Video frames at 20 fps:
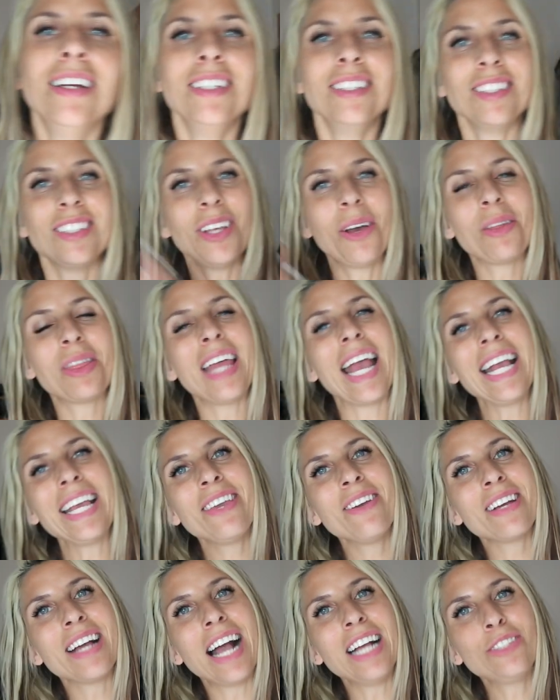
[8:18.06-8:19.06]
So thank
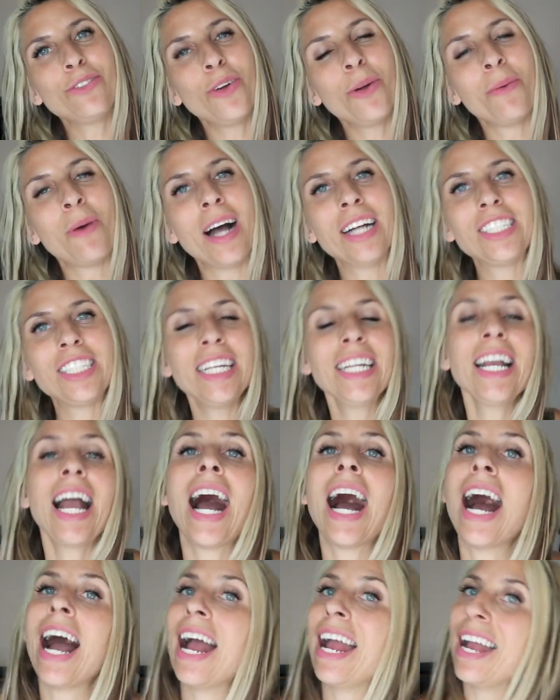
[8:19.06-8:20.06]
you guys for watching.
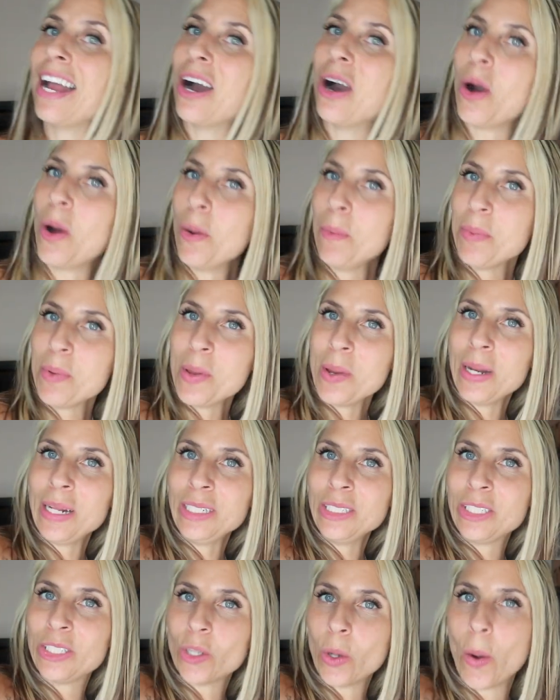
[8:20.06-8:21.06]
I hope
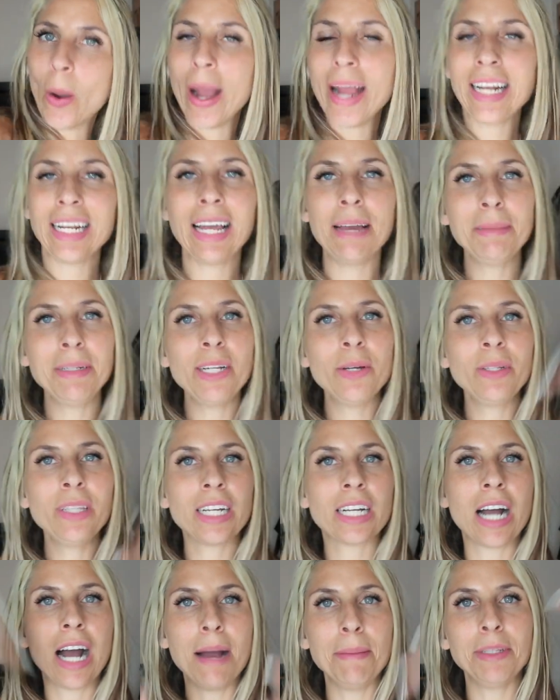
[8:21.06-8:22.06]
you'd enjoyed. Let me know in
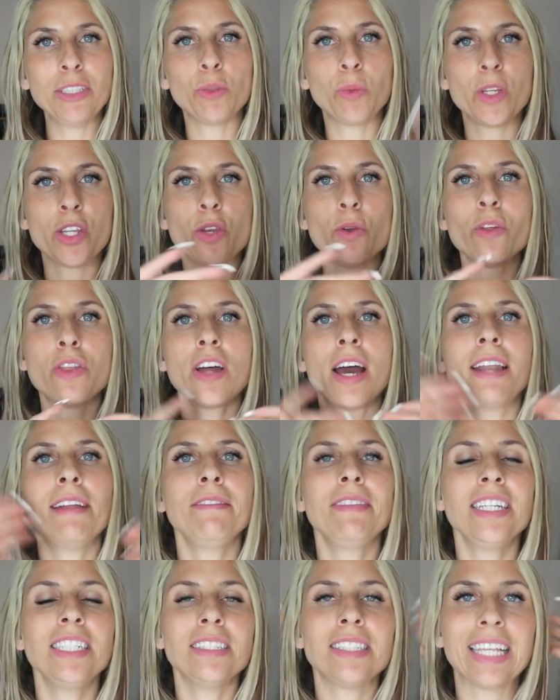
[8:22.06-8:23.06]
the comments what you thought
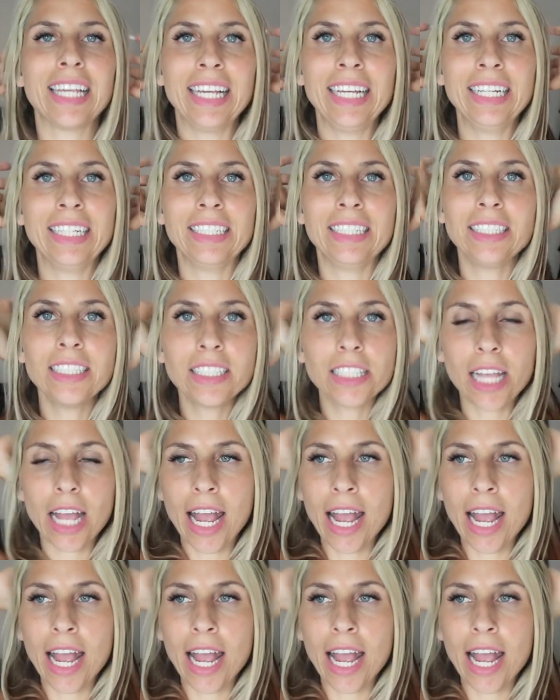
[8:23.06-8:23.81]
of these heels.